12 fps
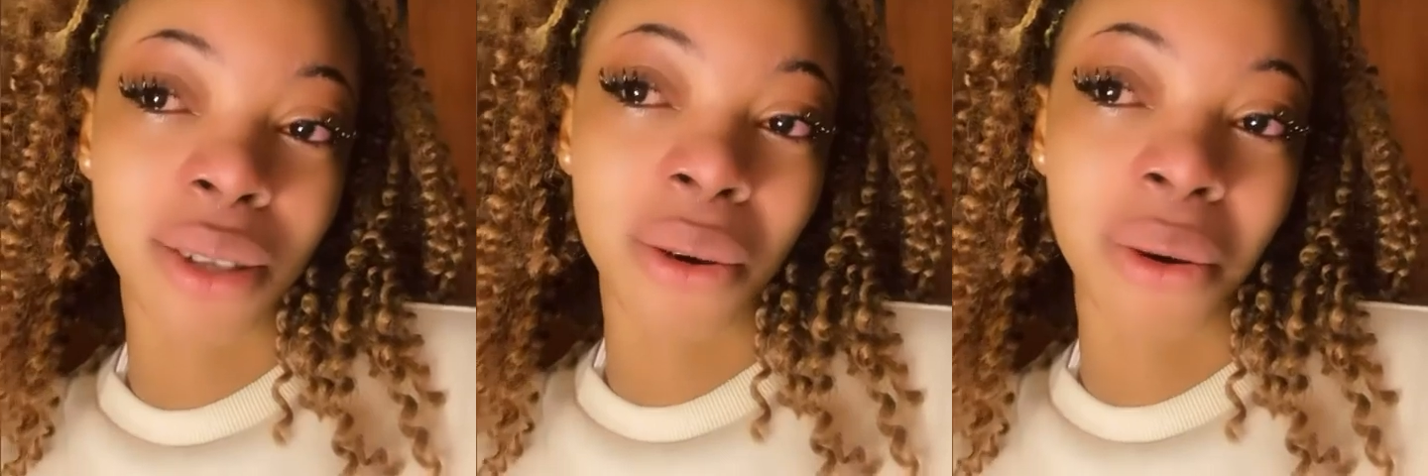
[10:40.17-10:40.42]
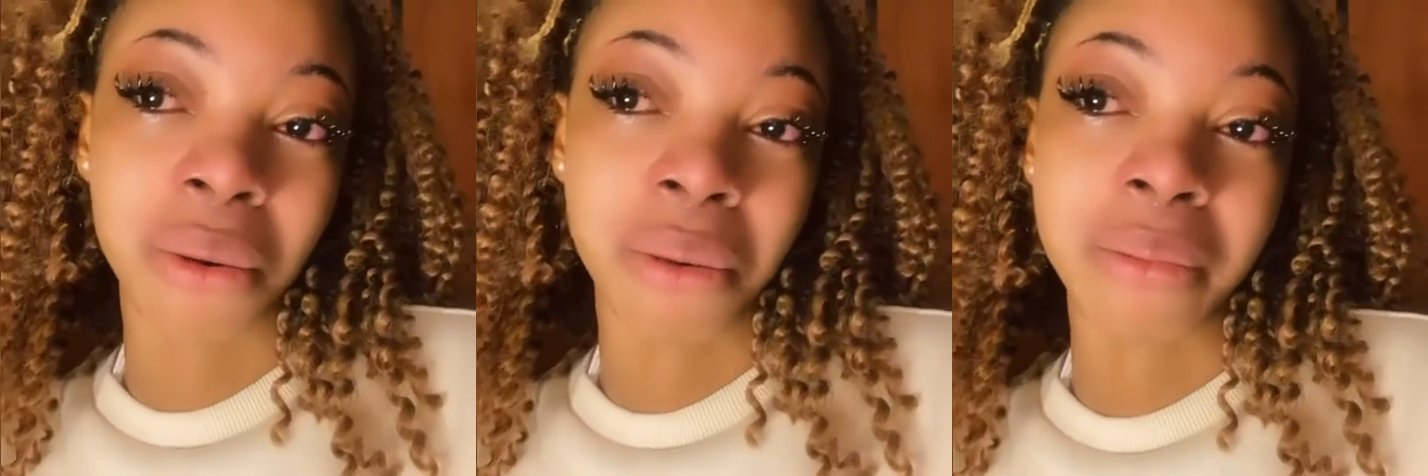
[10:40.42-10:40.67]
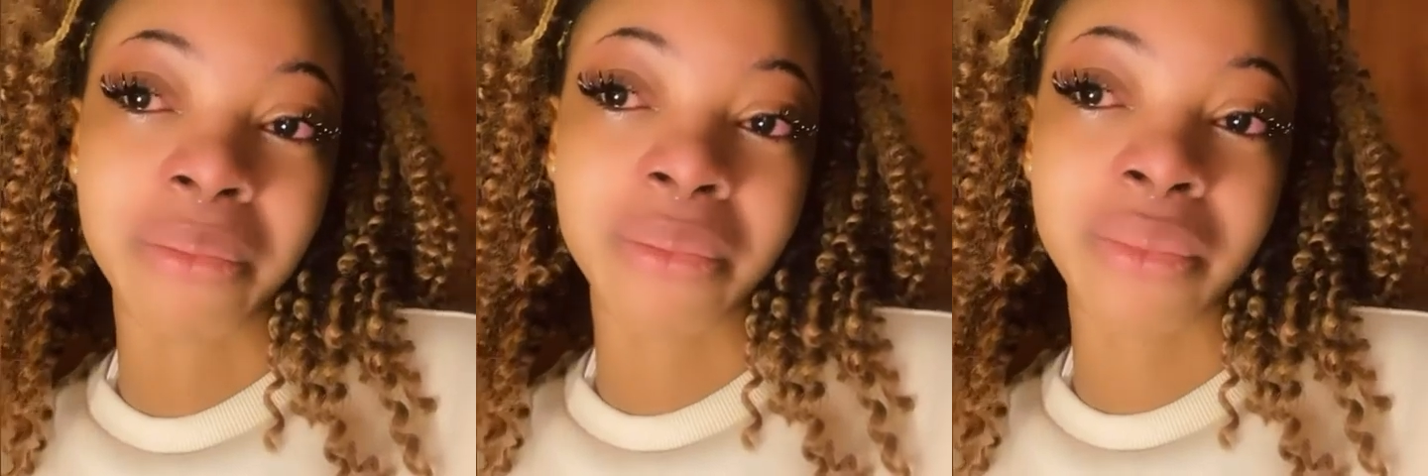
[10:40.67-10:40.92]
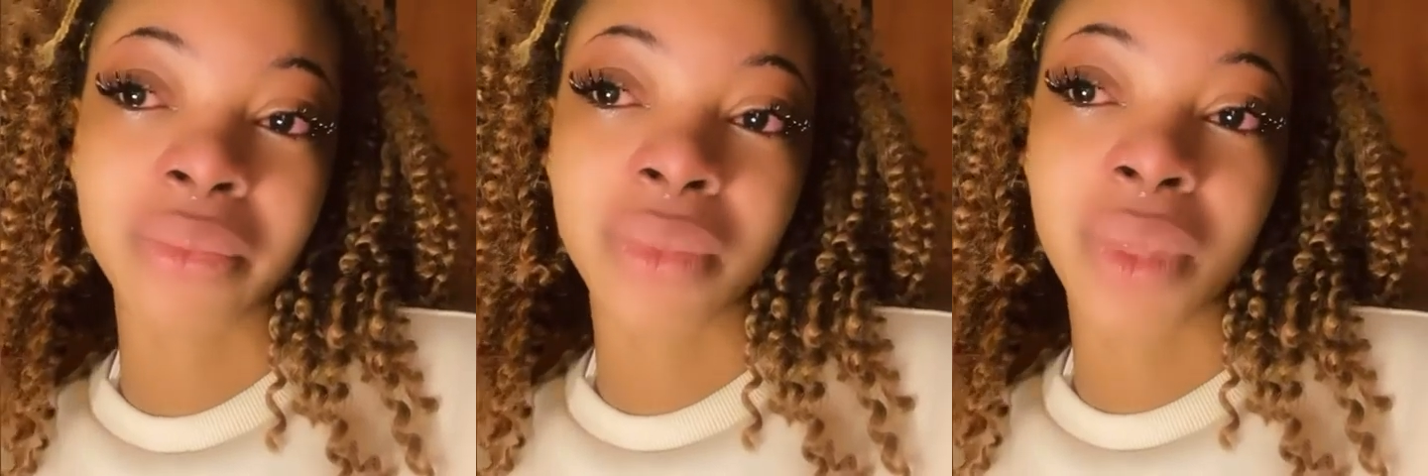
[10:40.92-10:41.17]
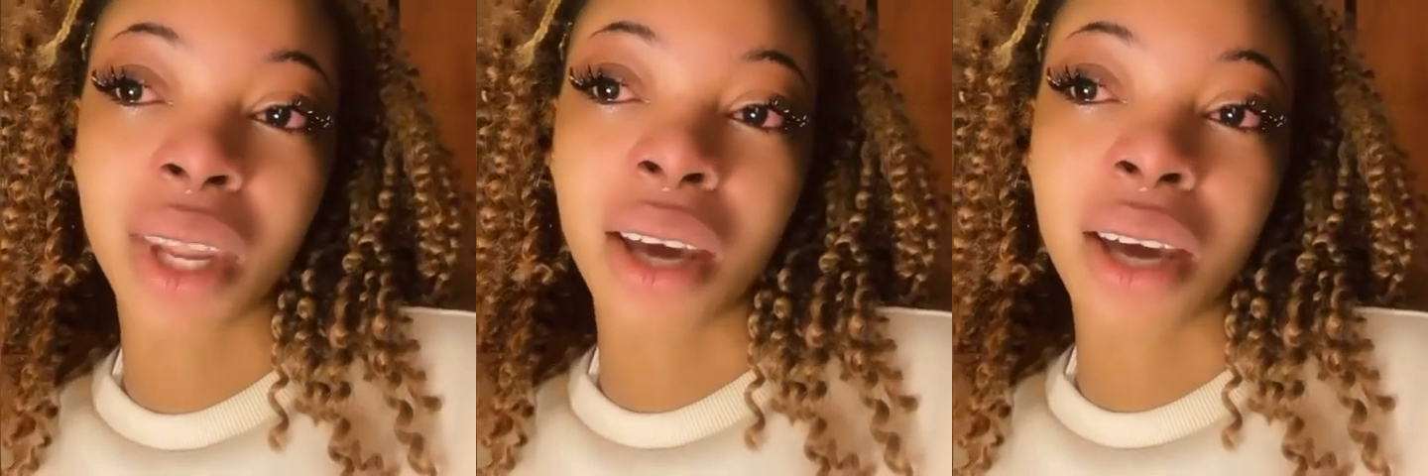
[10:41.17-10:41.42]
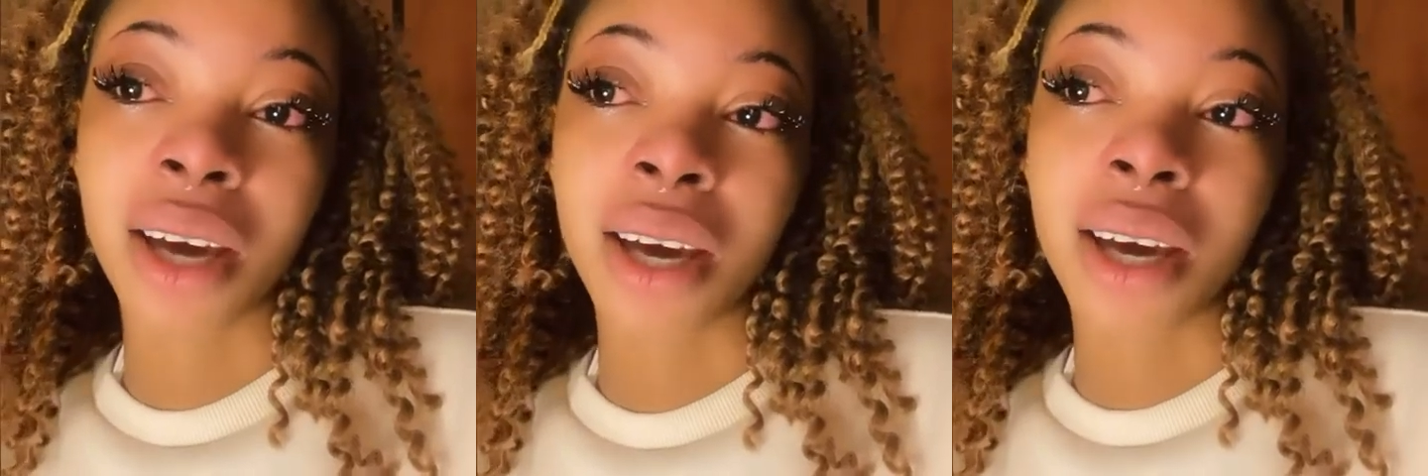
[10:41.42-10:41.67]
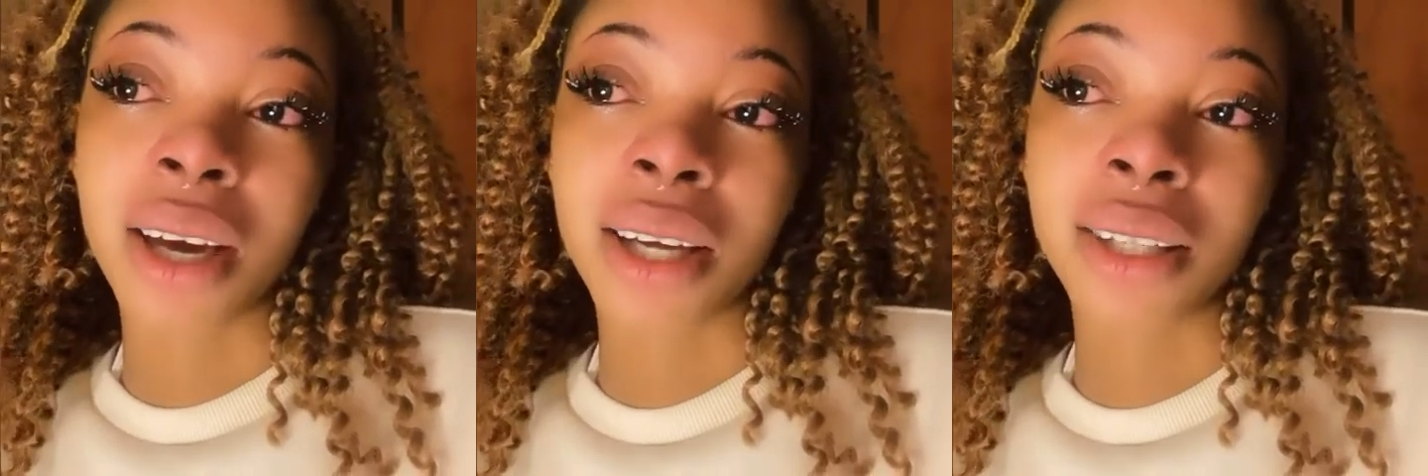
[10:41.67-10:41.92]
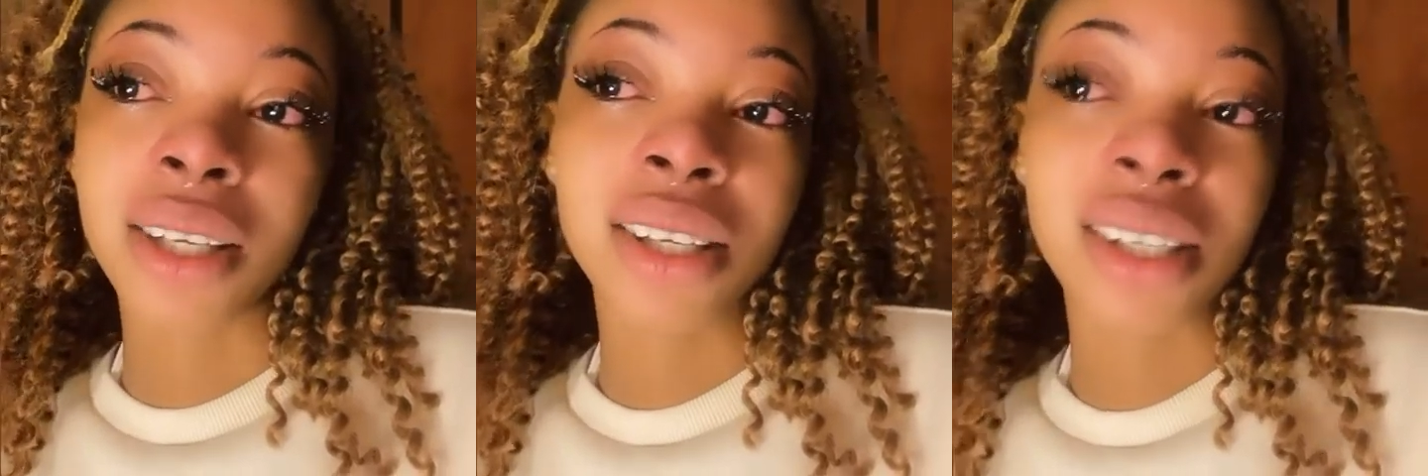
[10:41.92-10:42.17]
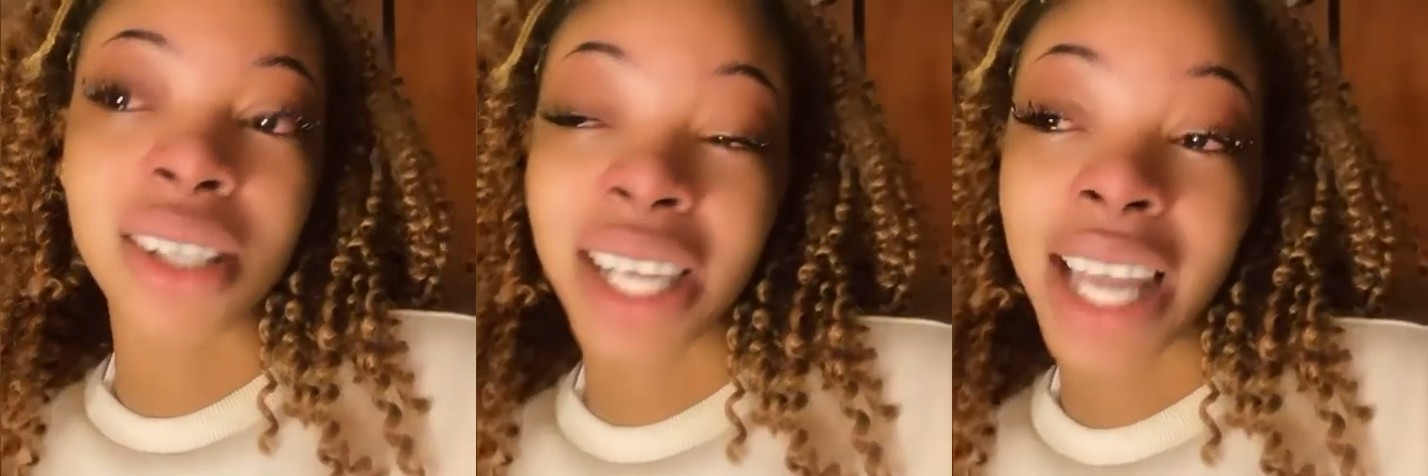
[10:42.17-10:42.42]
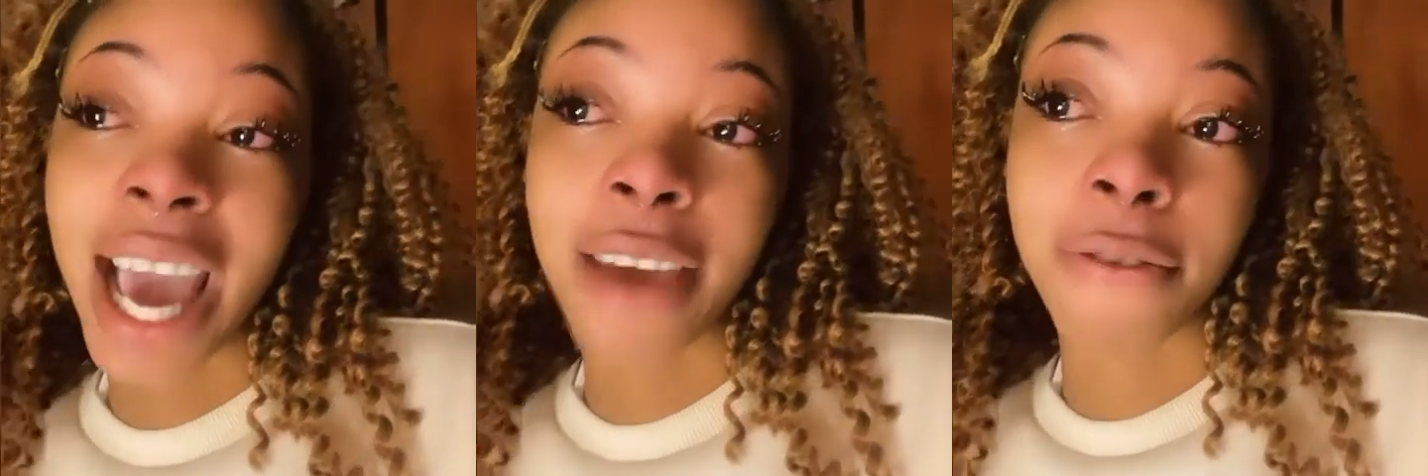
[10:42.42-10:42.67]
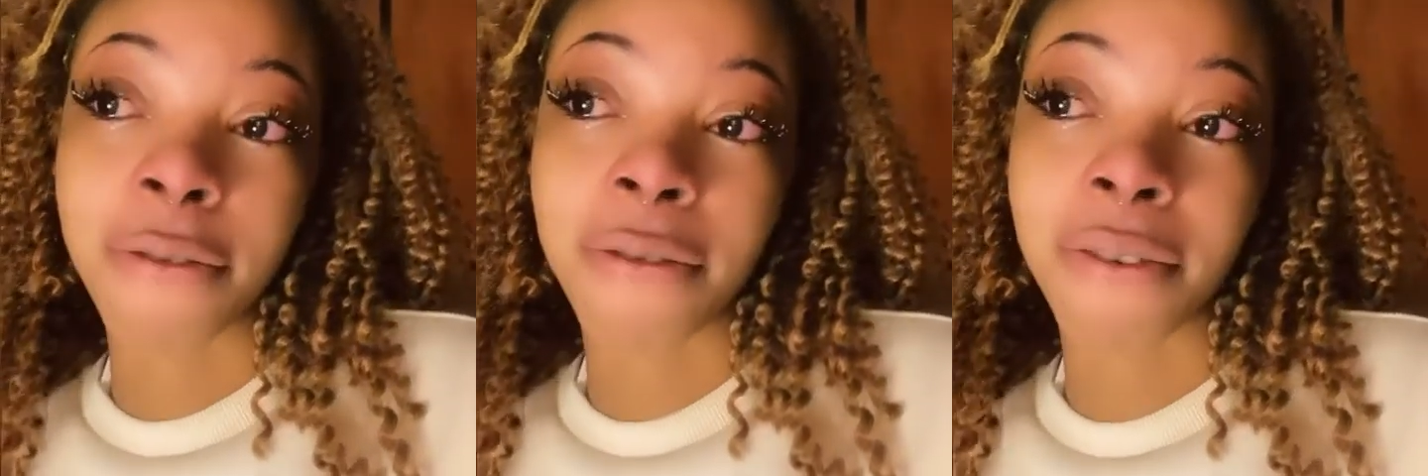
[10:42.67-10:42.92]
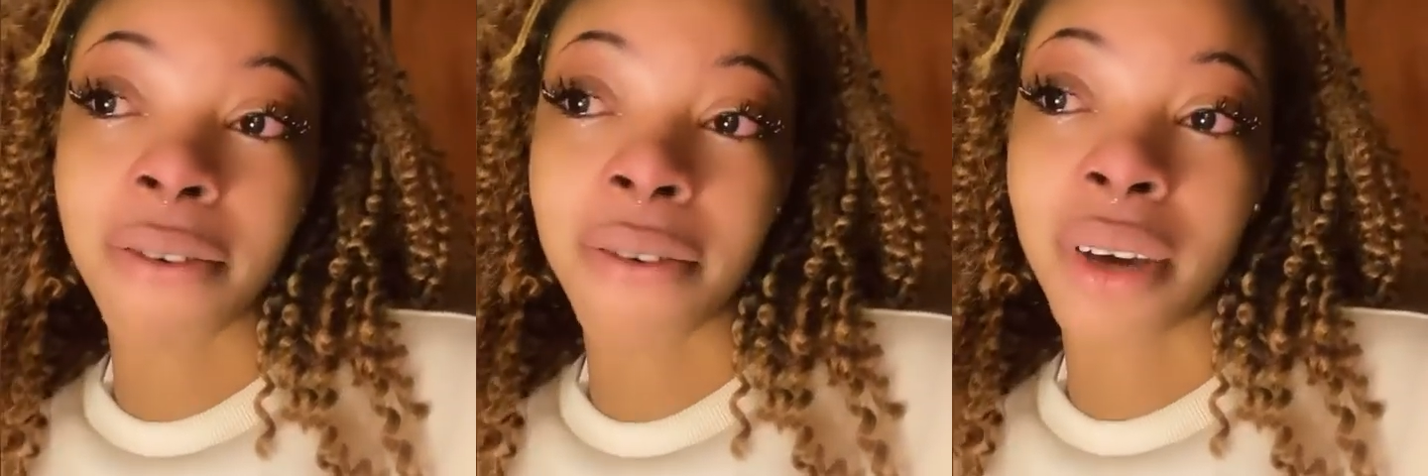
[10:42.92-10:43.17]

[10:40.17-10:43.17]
So this is life,